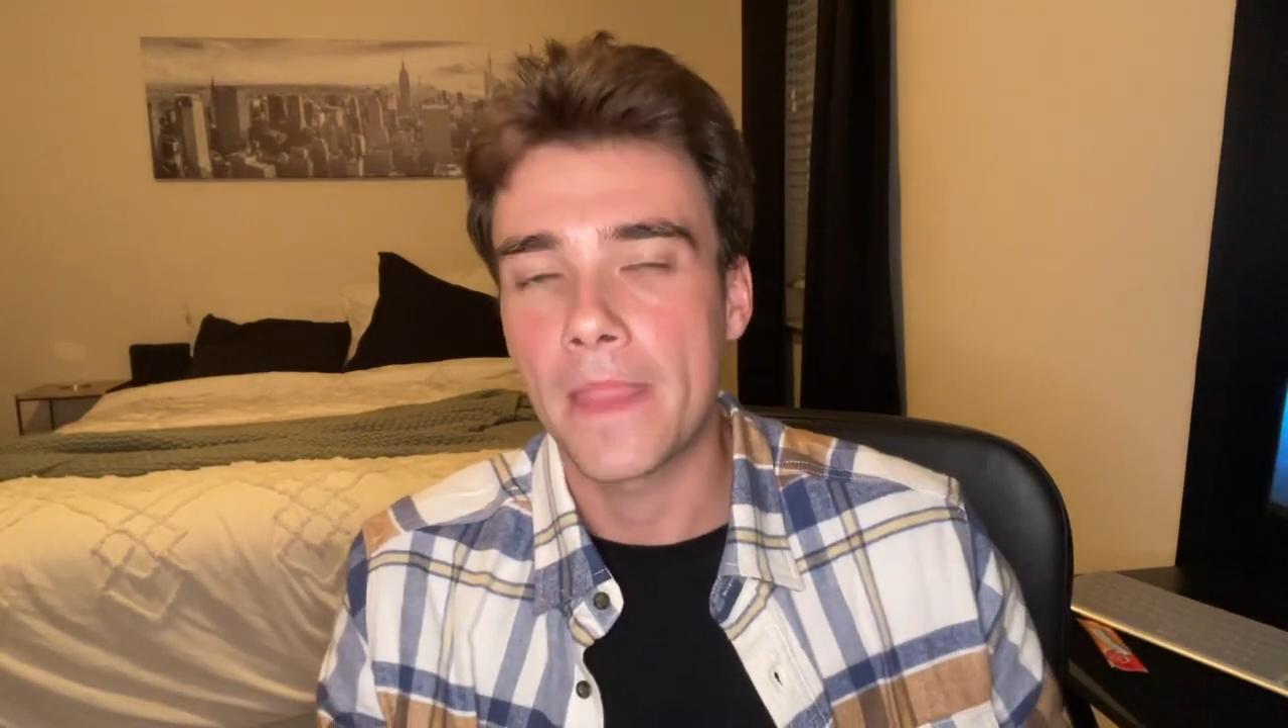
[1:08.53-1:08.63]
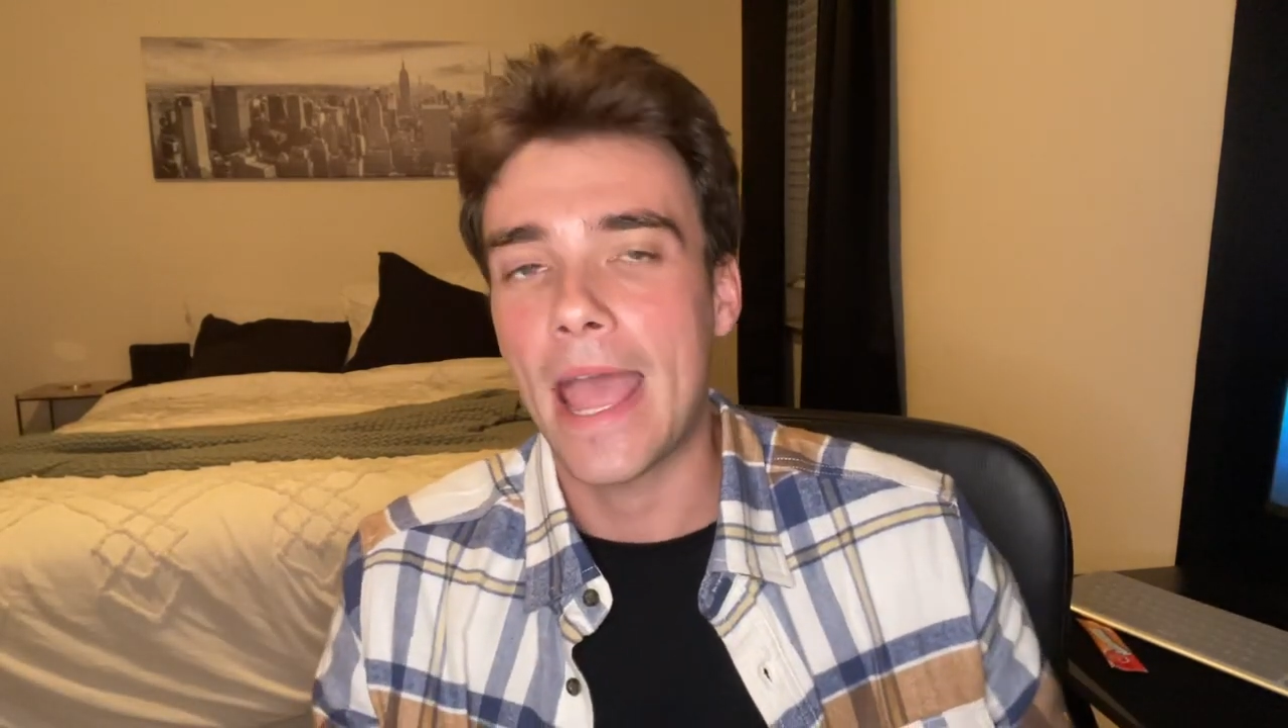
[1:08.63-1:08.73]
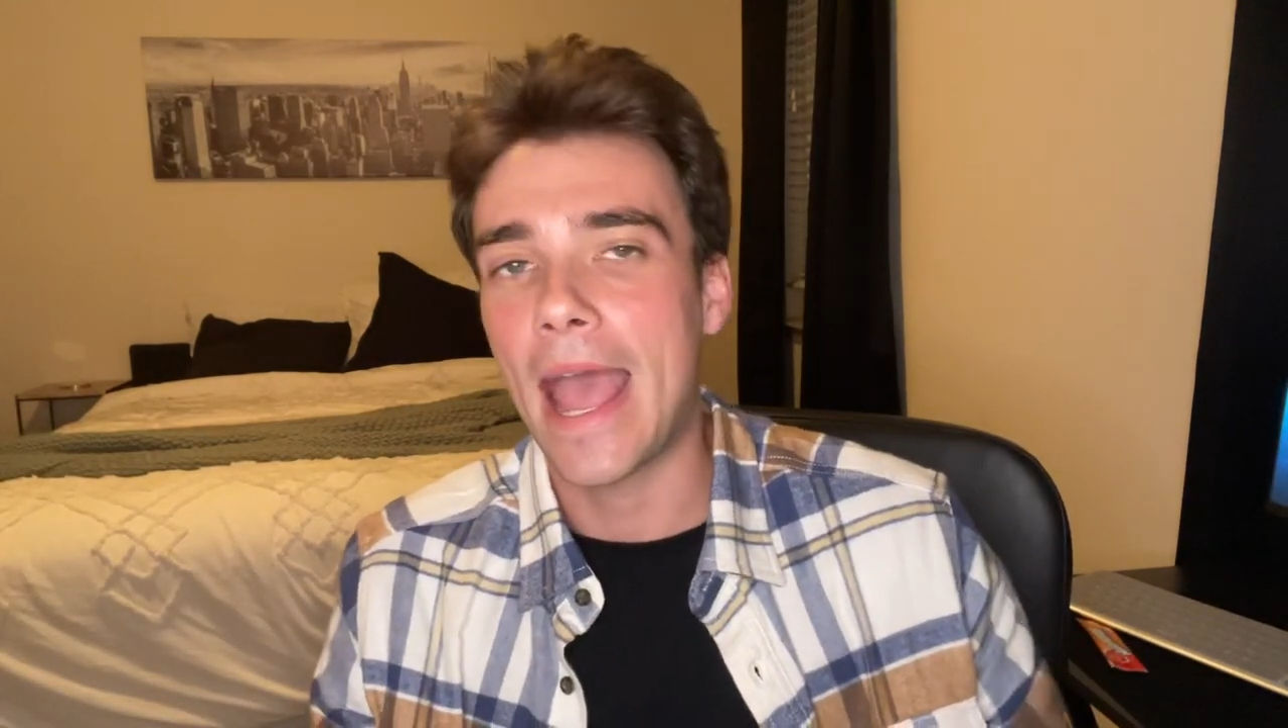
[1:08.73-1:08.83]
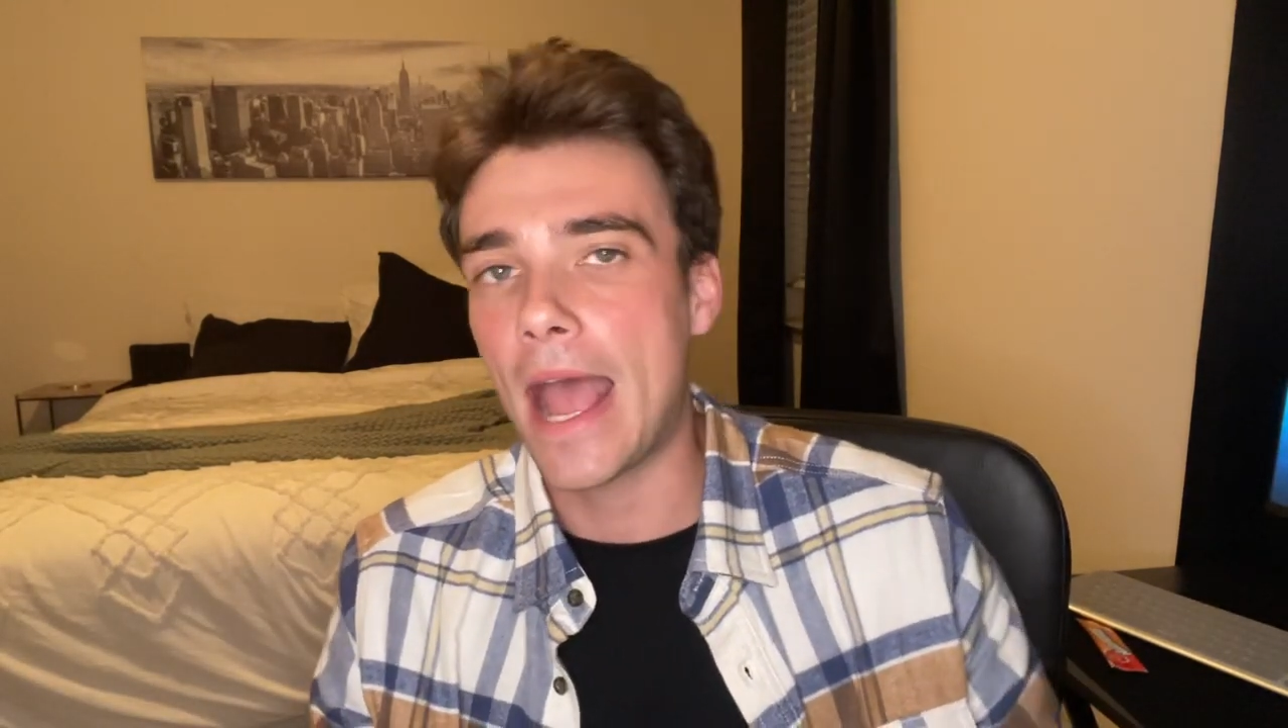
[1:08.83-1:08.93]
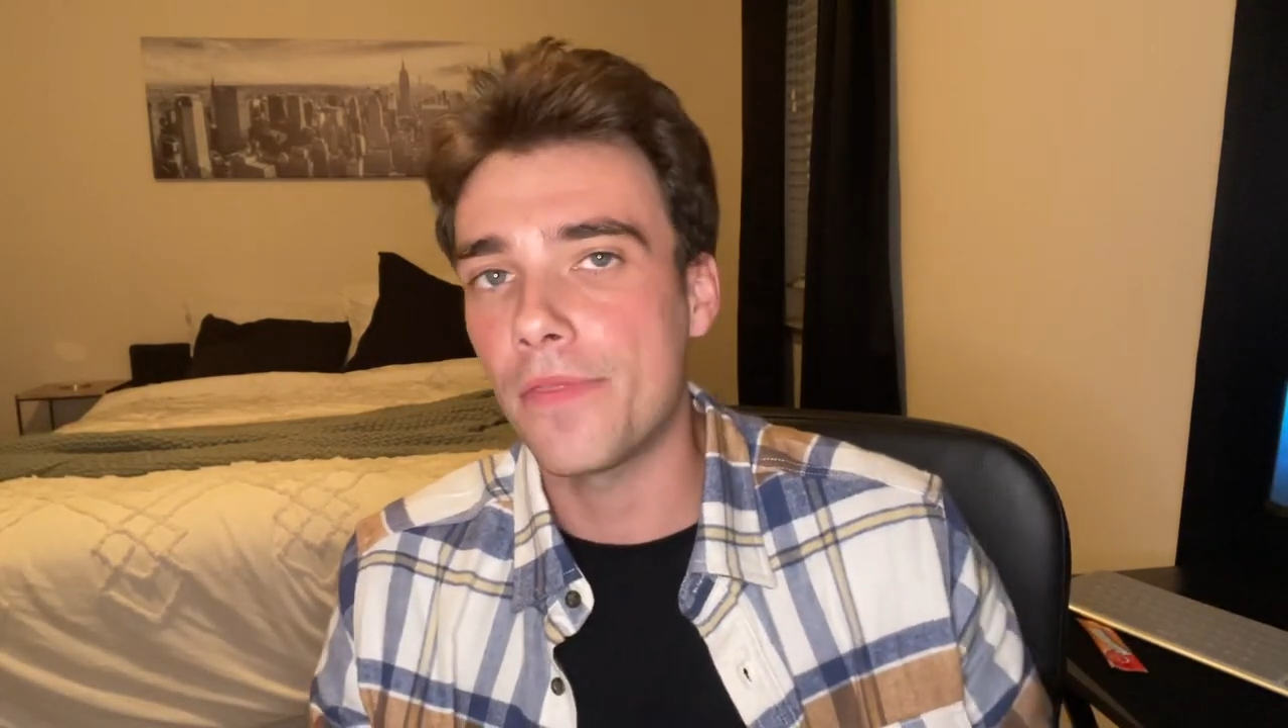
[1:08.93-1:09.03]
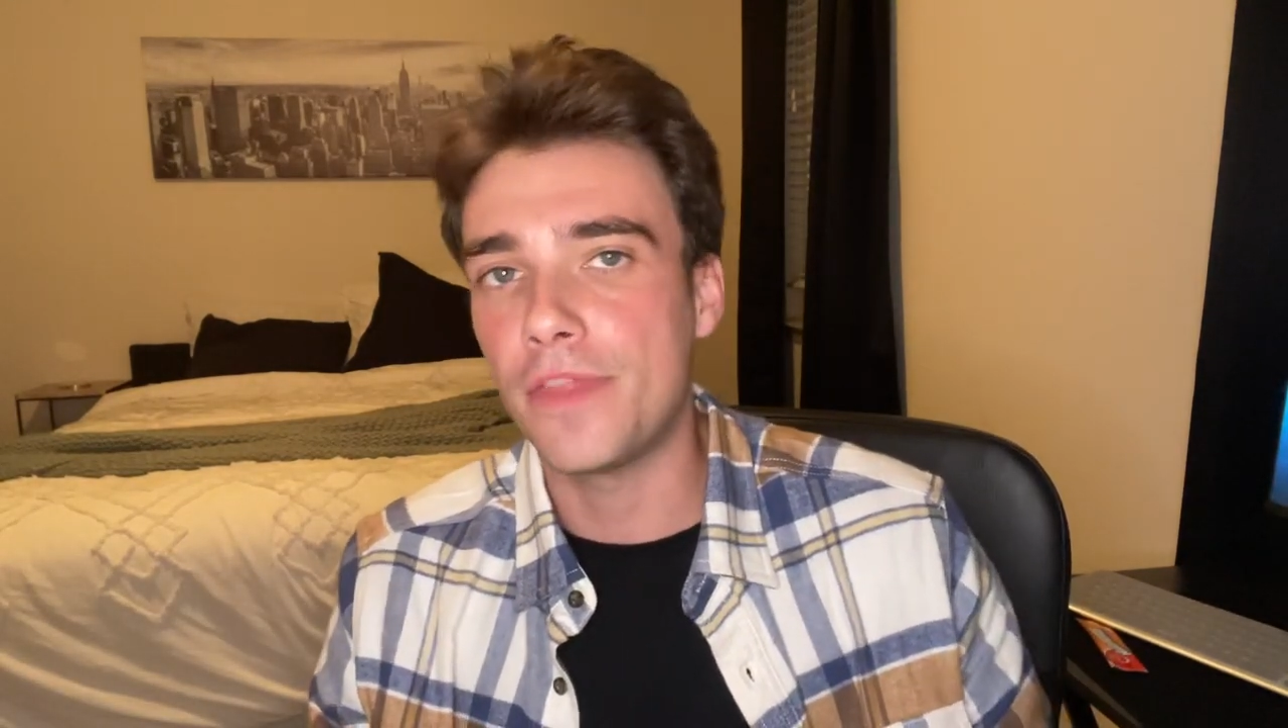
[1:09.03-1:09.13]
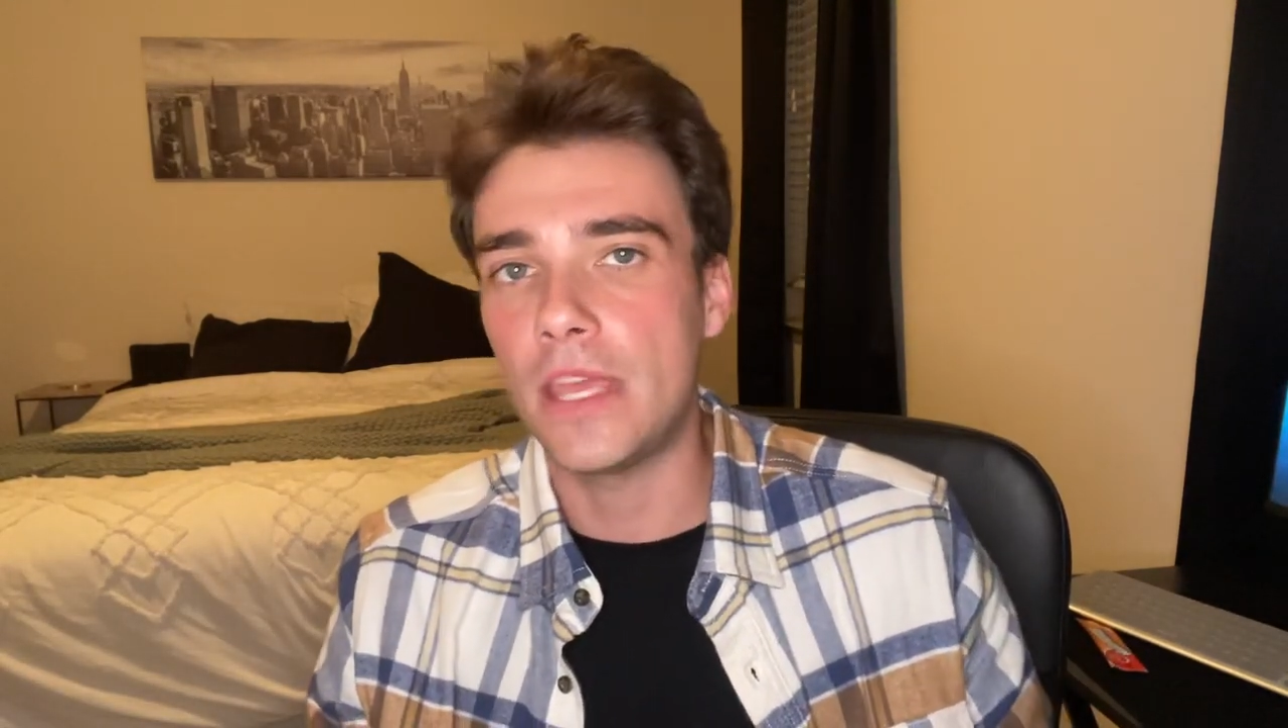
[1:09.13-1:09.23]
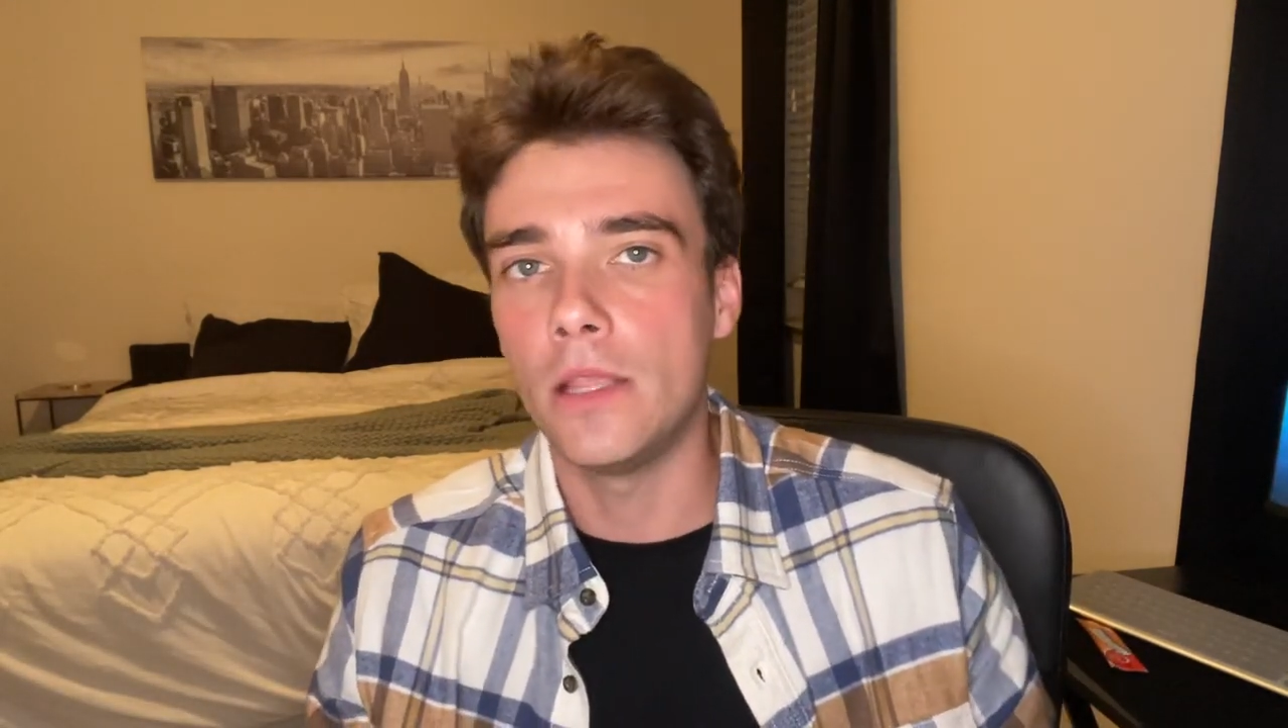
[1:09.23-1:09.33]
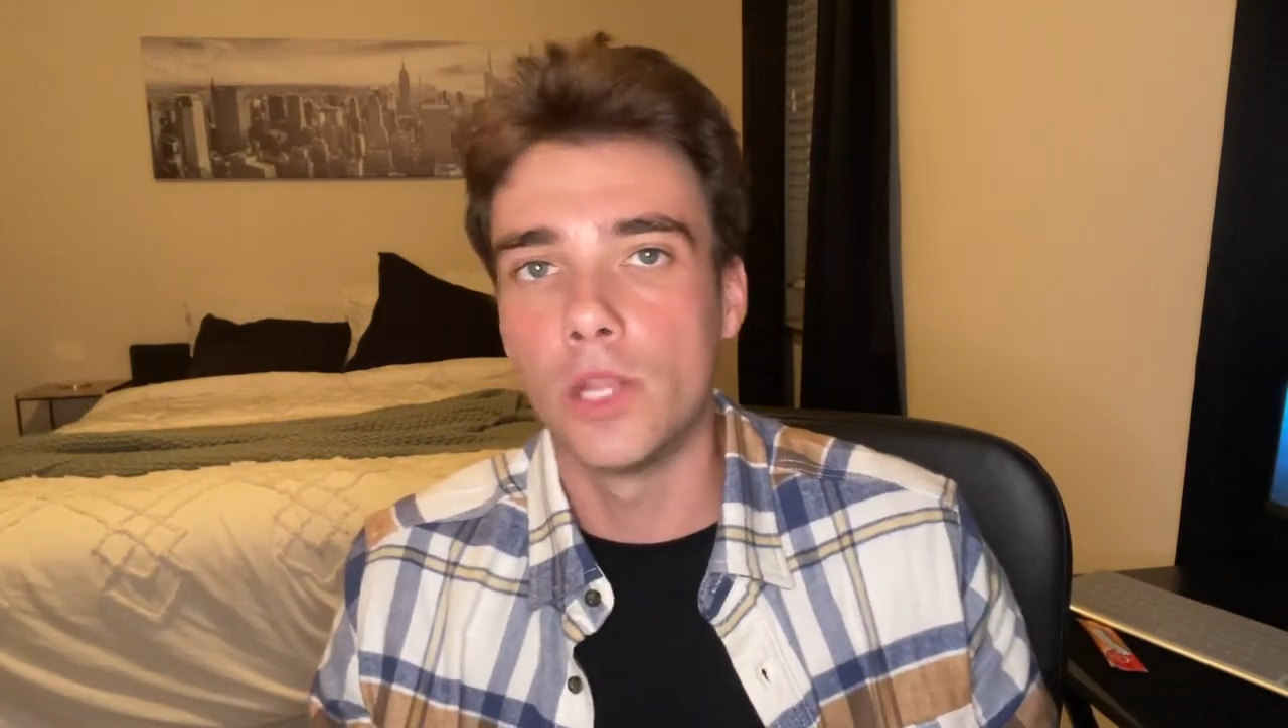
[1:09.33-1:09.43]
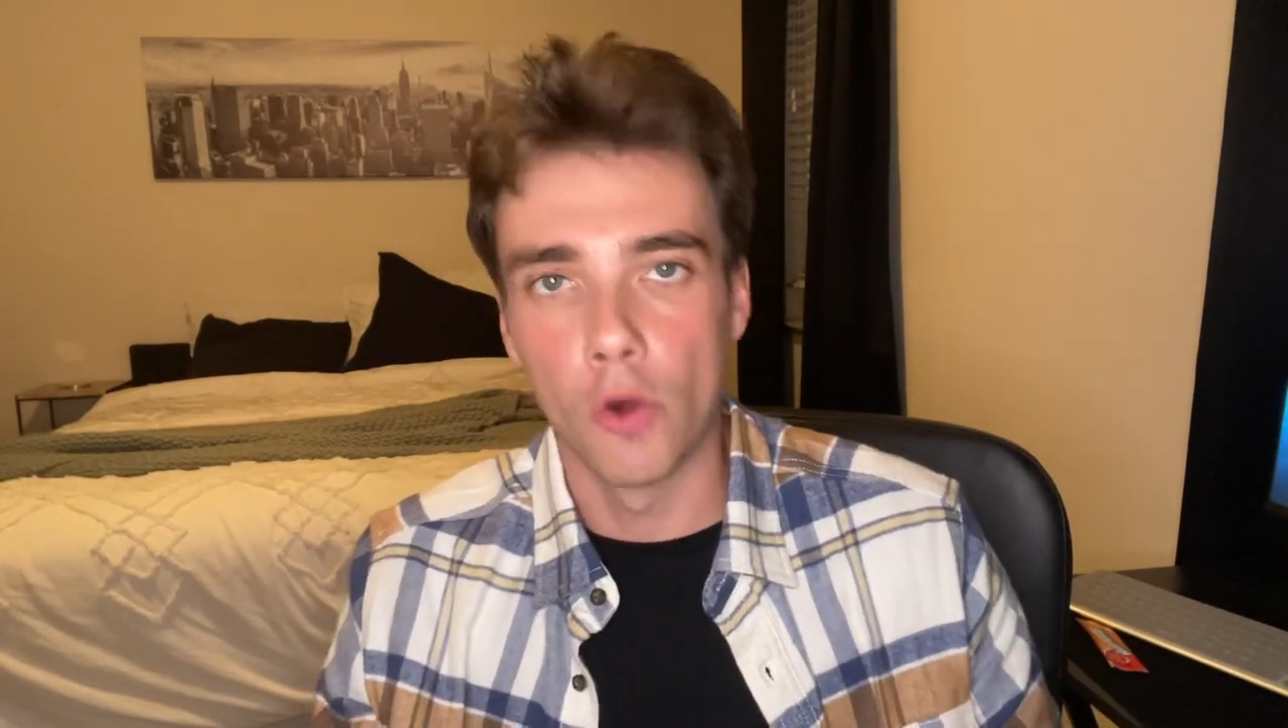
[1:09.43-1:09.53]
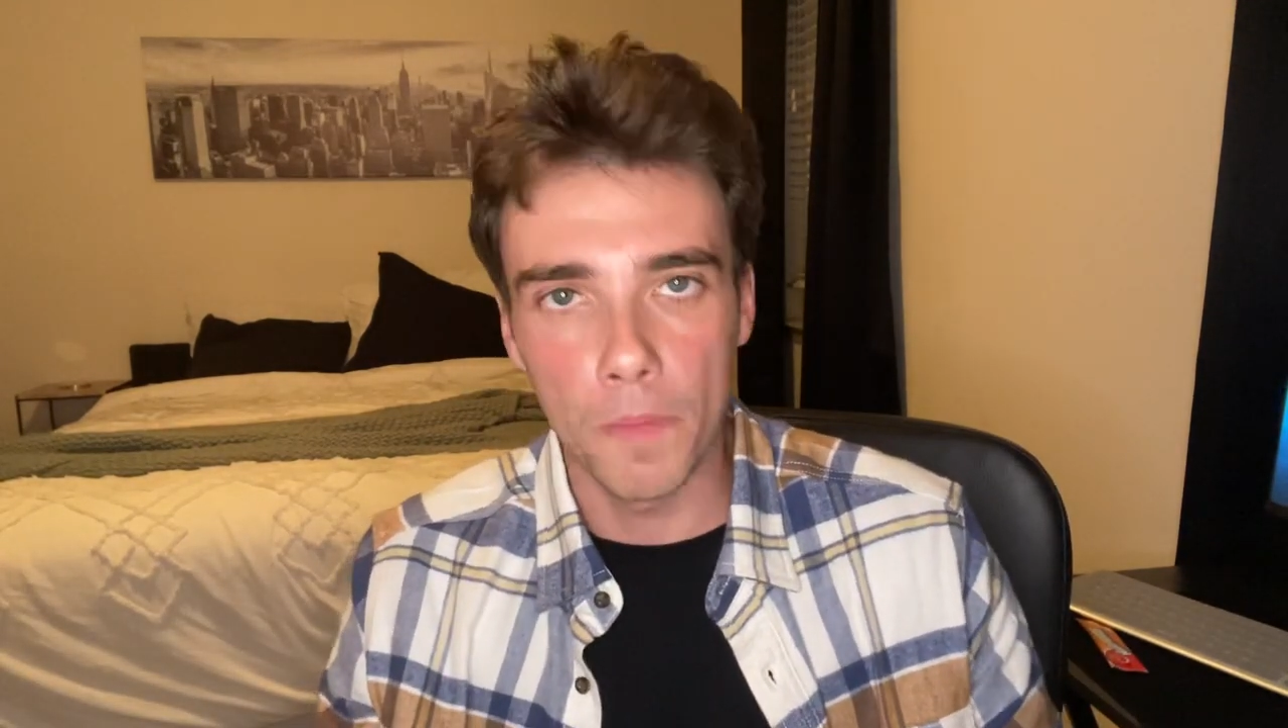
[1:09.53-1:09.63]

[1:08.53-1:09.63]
Had the lower